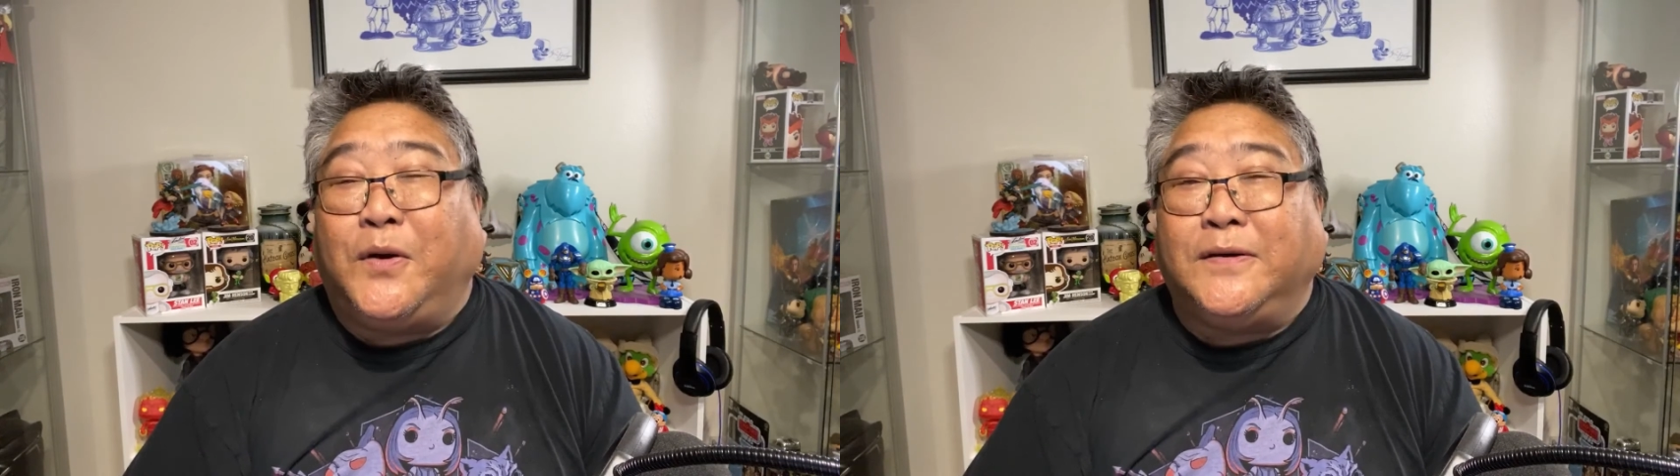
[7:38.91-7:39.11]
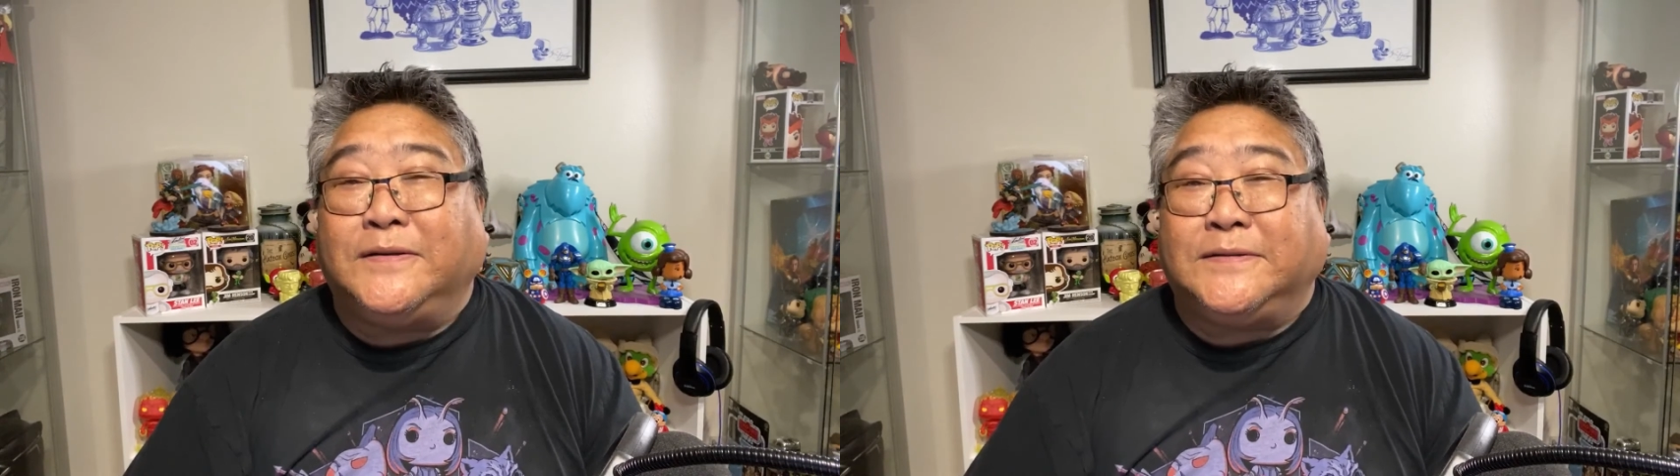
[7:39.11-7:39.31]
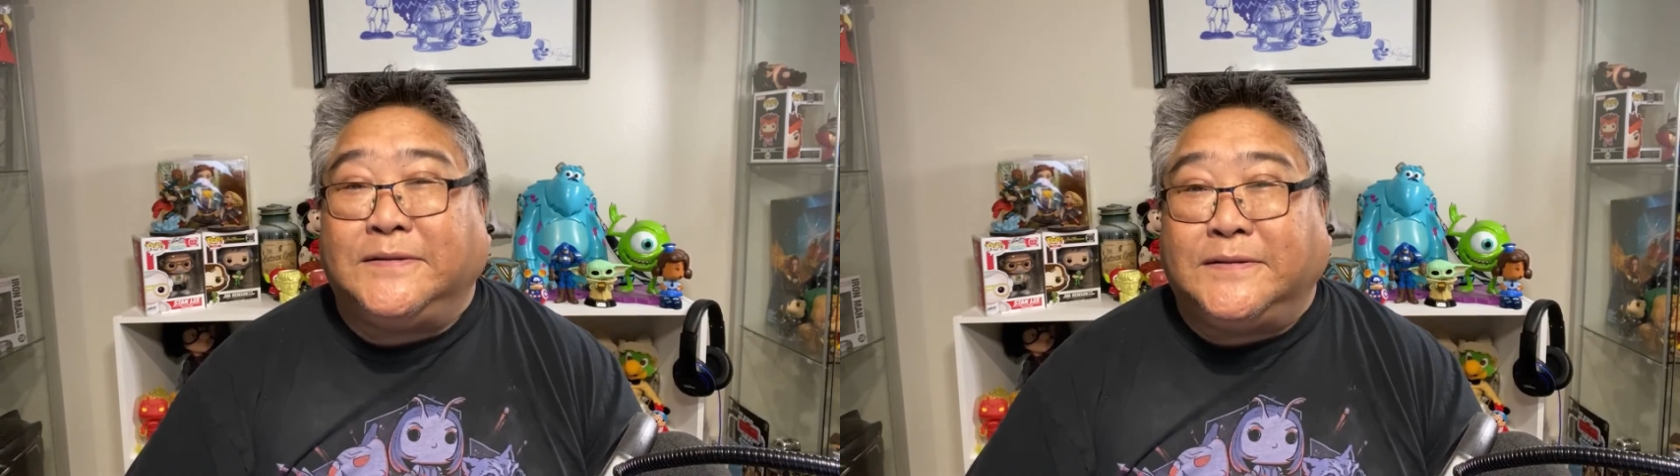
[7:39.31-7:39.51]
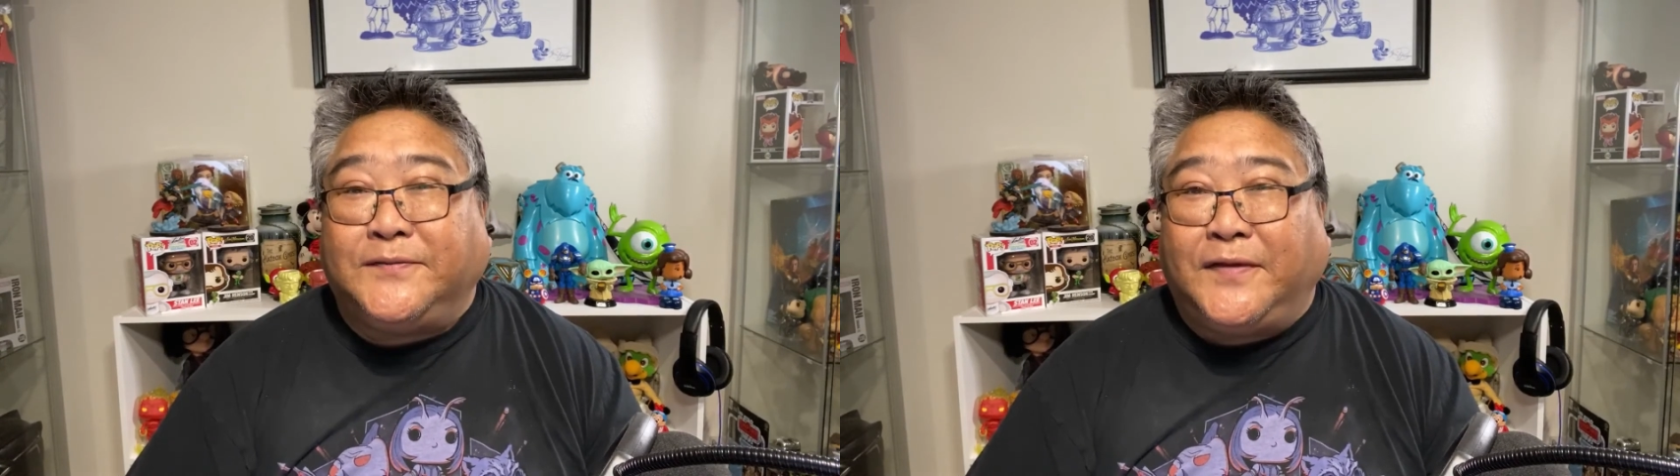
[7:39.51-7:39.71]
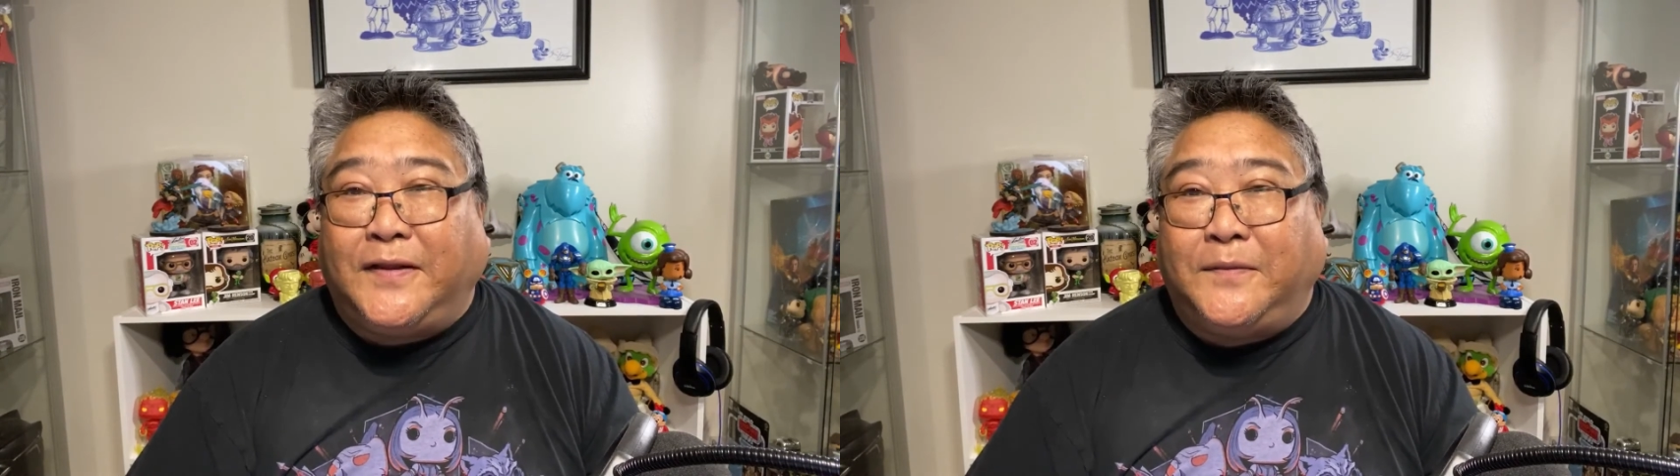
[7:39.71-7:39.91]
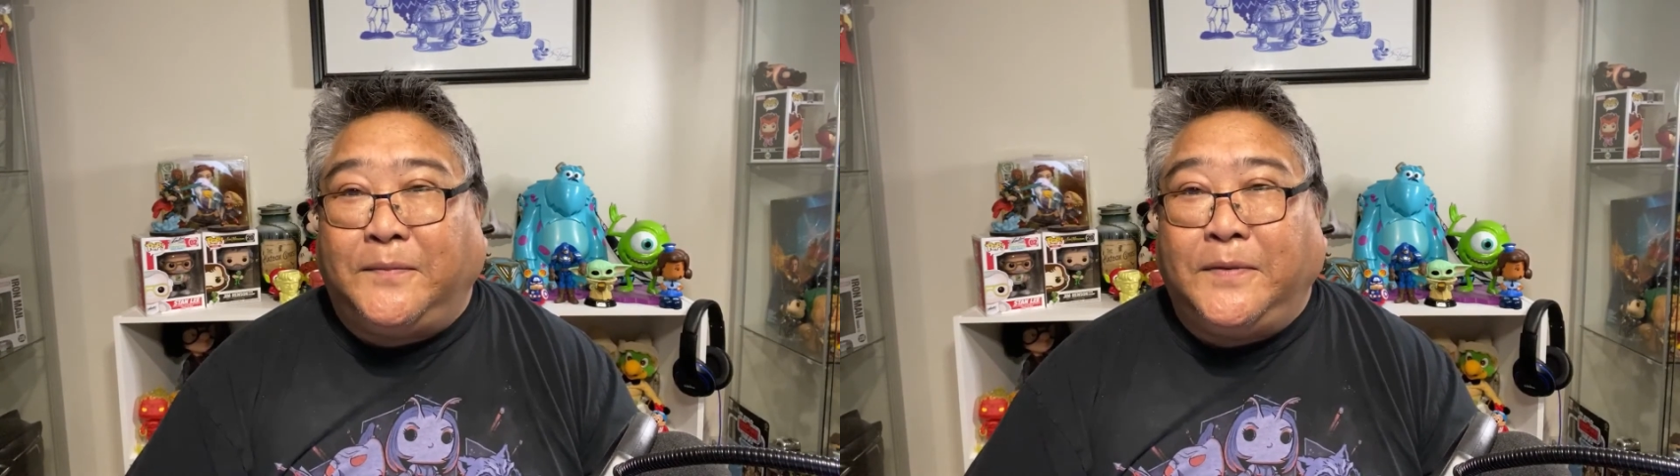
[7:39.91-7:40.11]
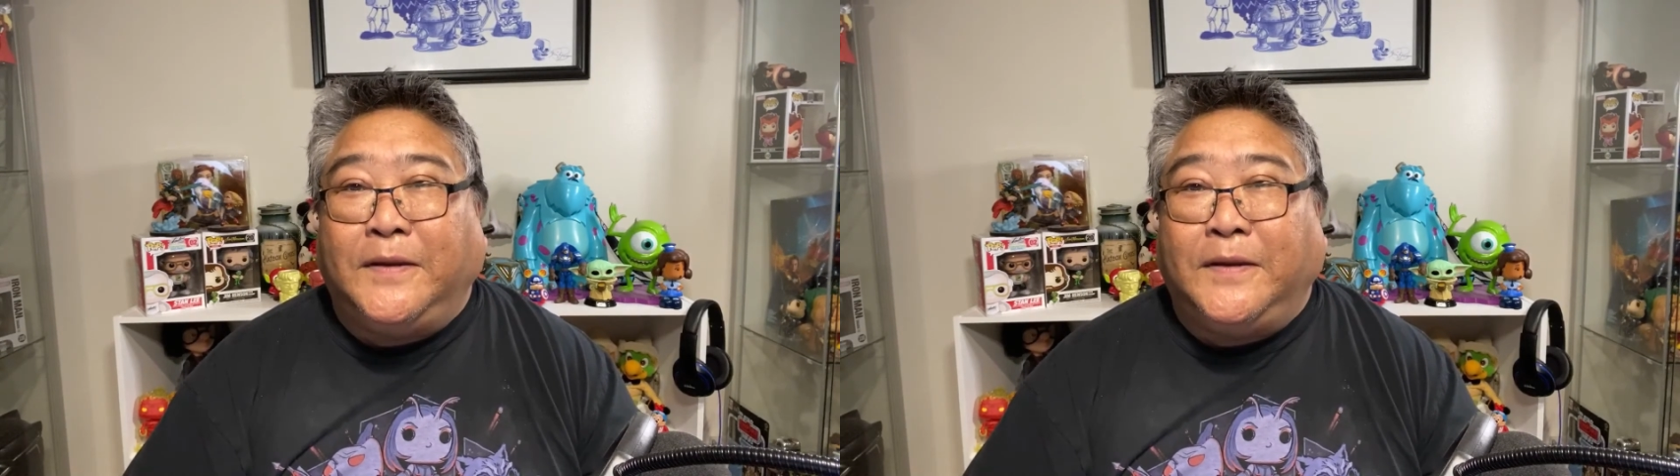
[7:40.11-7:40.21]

are to see this film.